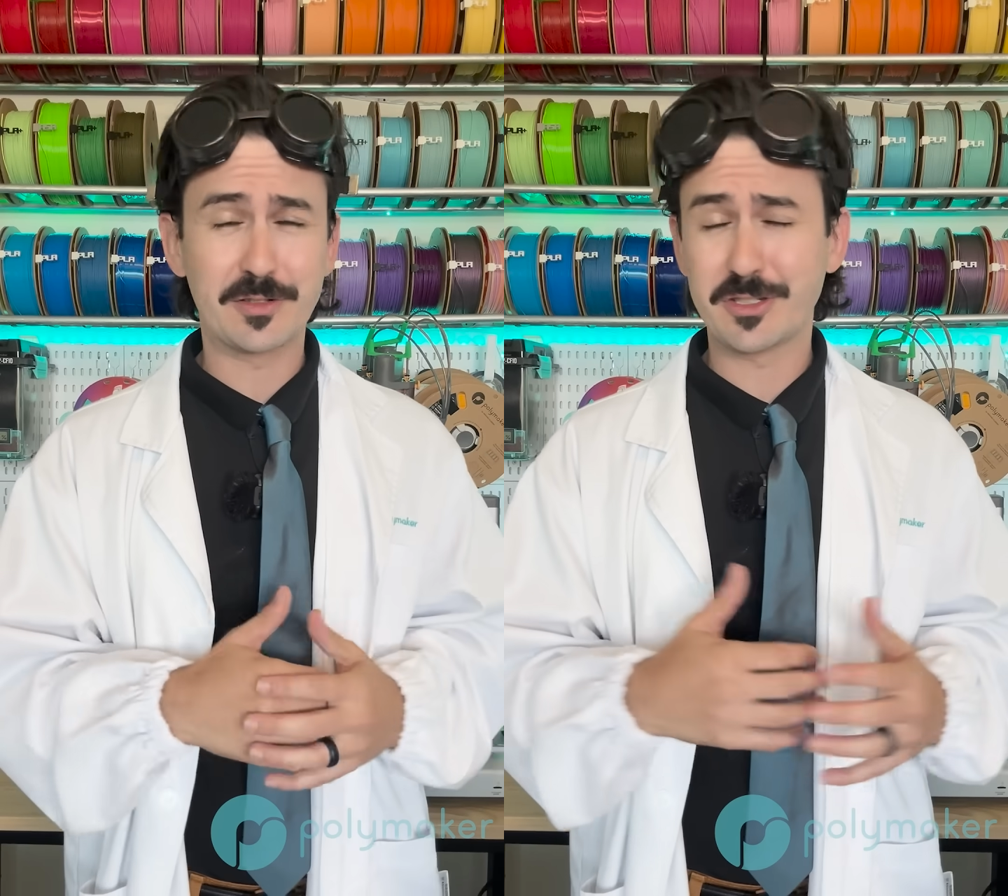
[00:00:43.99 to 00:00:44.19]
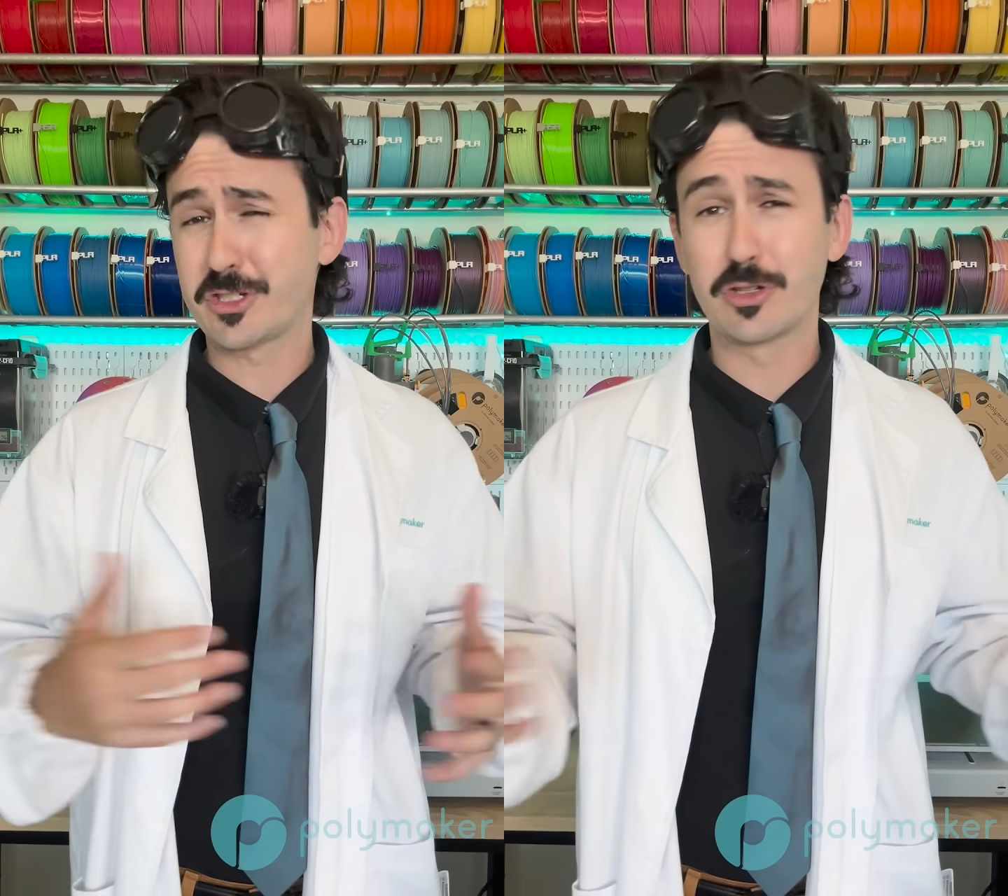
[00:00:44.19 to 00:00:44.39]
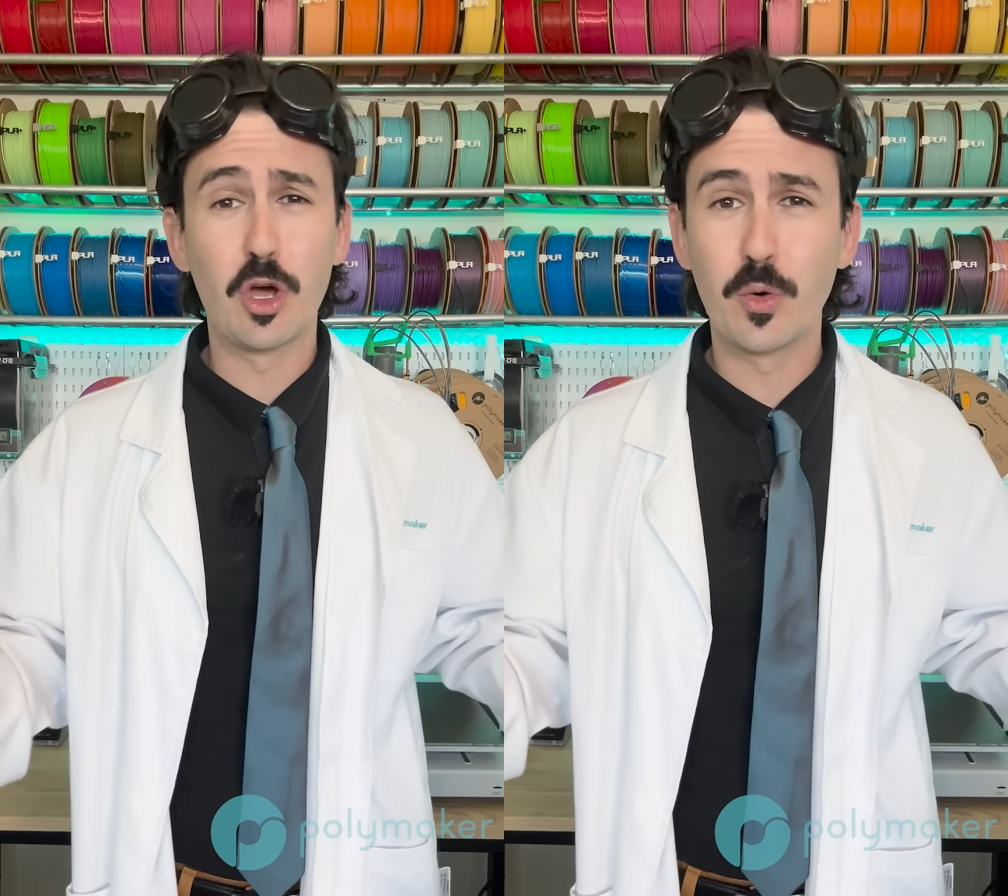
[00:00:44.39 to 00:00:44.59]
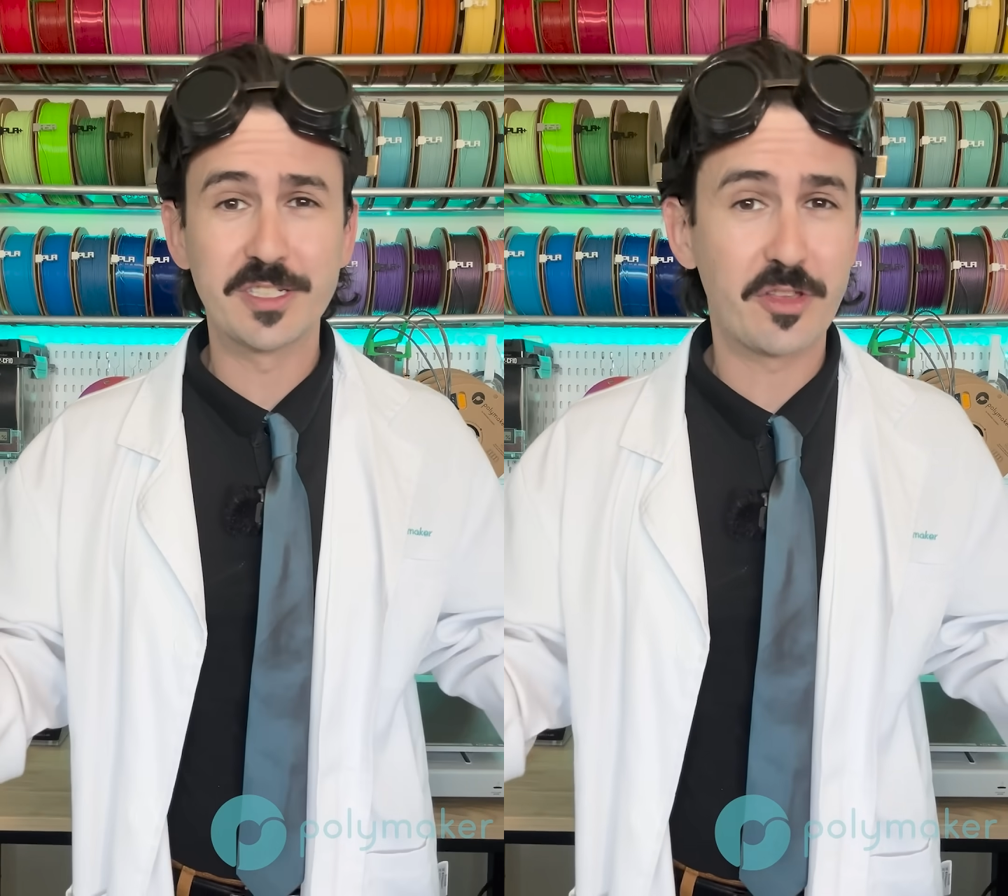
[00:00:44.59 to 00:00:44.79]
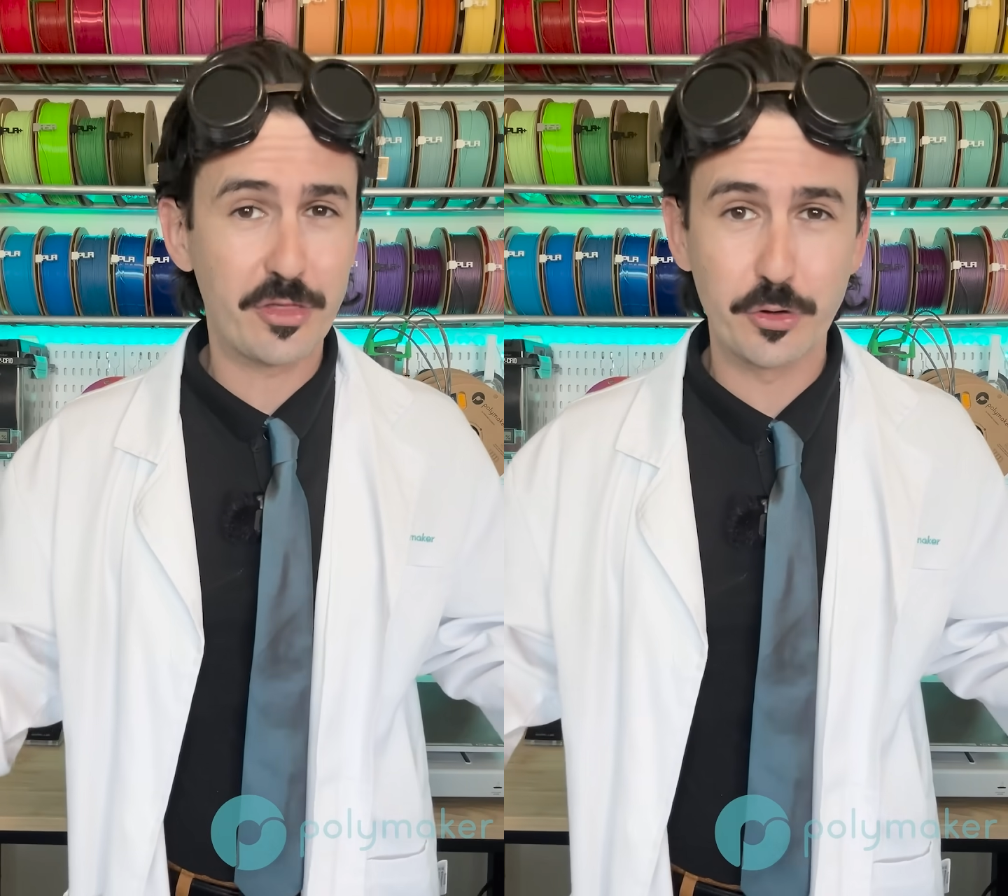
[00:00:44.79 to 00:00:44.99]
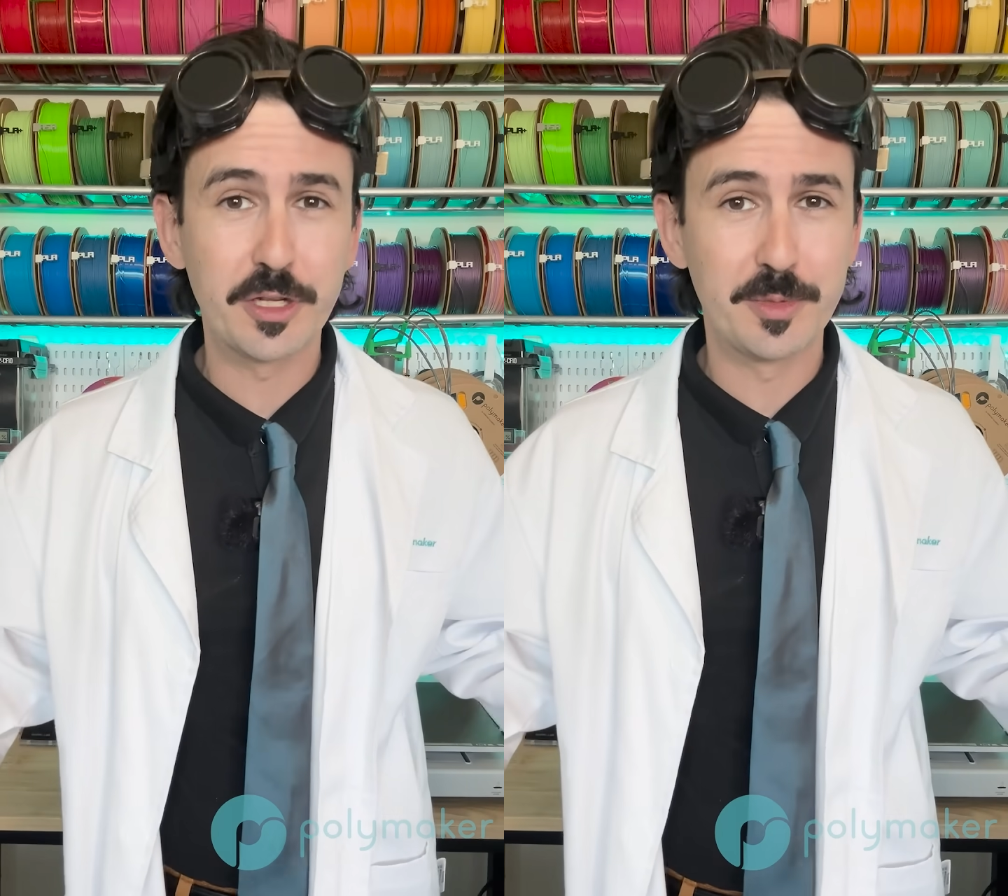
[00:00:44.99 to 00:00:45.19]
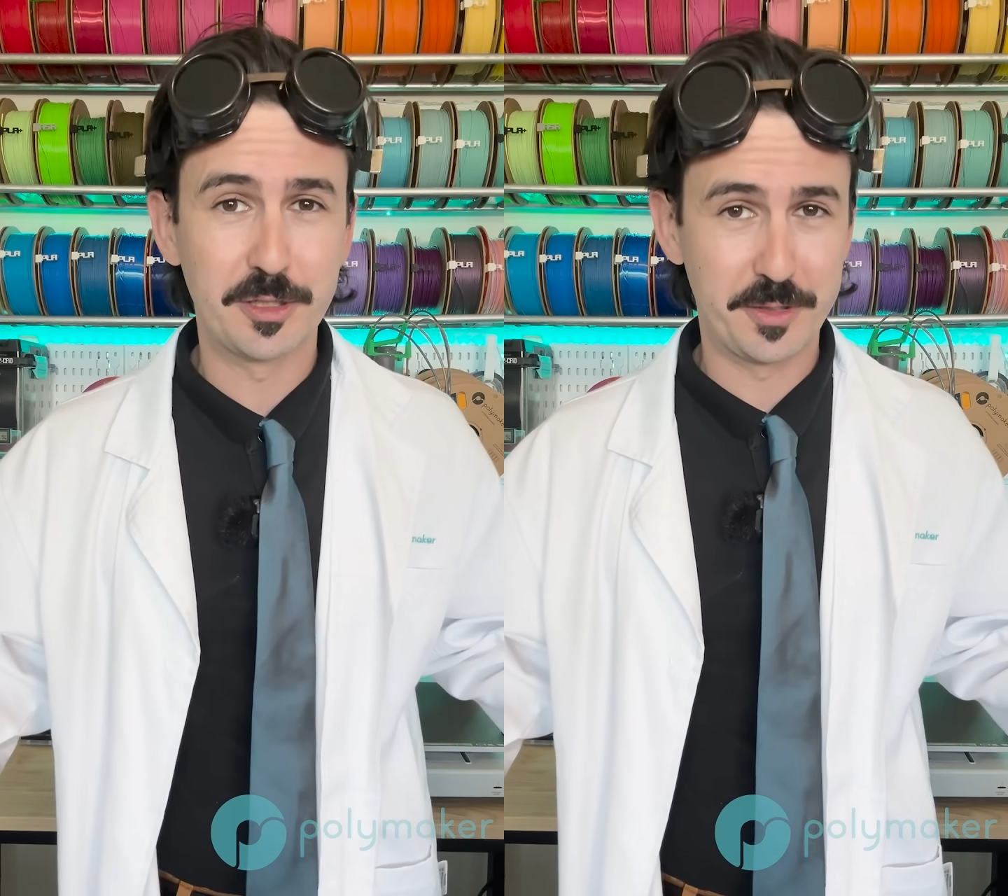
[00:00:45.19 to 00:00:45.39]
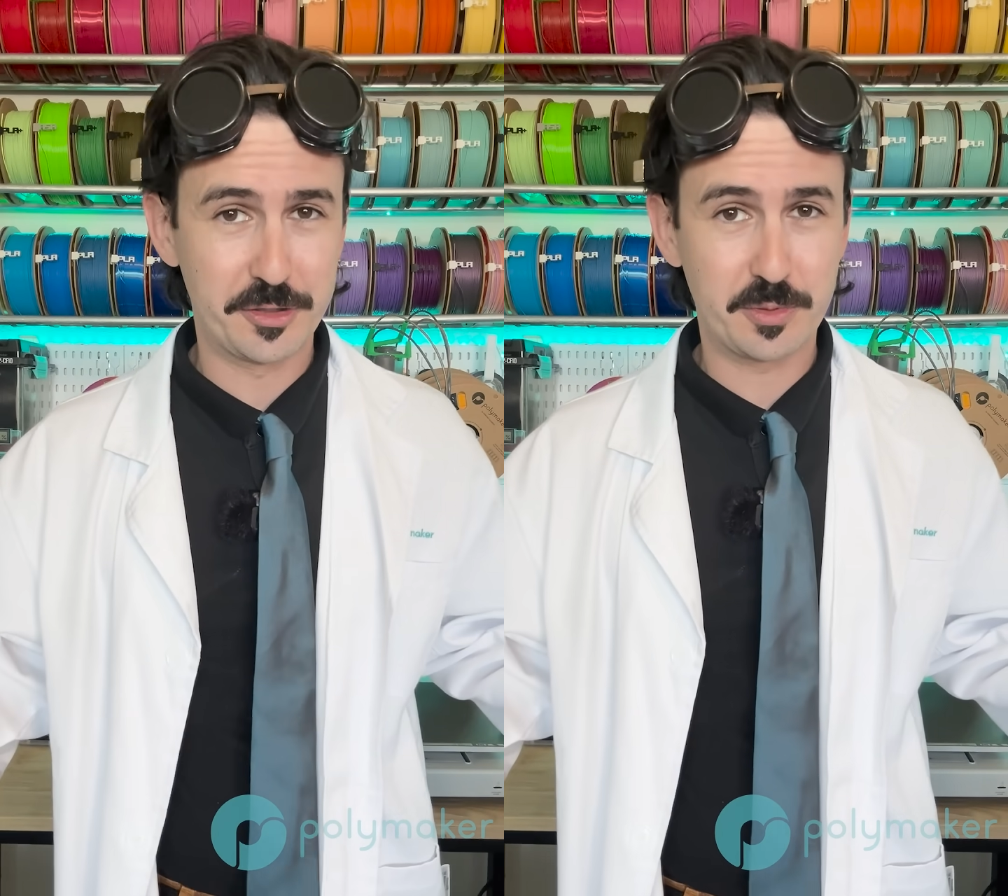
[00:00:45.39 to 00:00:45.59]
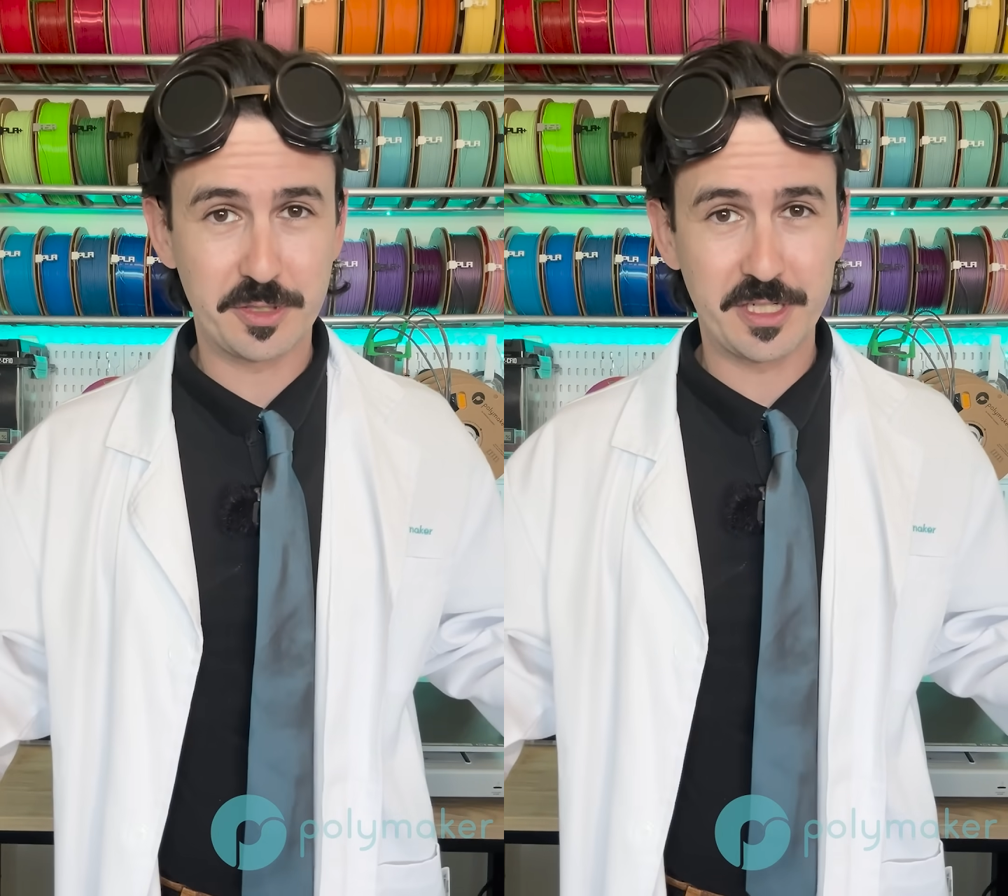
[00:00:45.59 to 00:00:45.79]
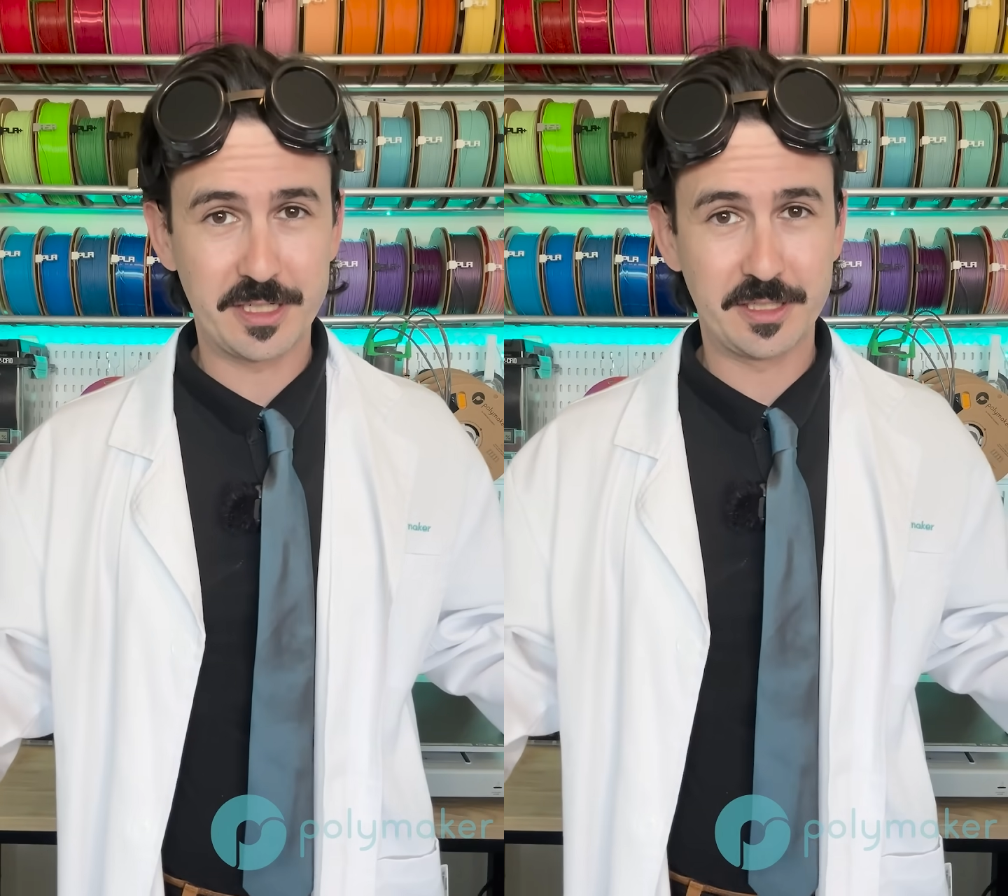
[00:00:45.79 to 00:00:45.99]
slow as 30 millimeters per
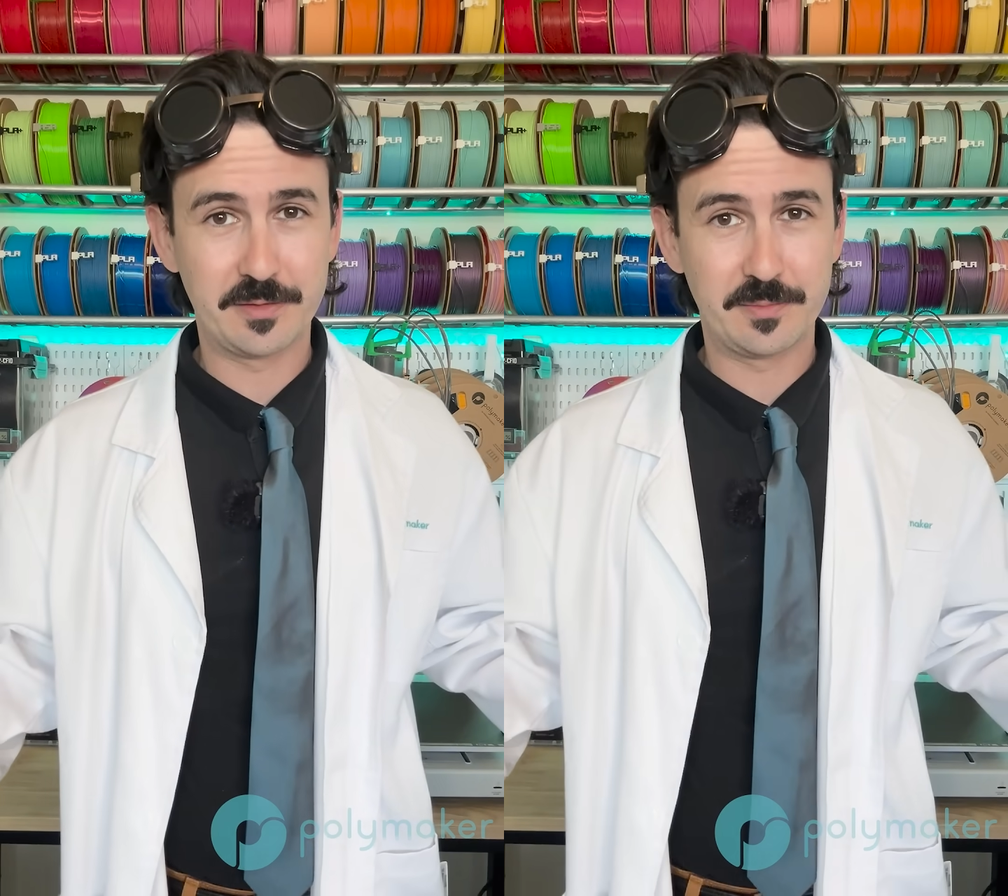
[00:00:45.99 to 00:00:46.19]
second.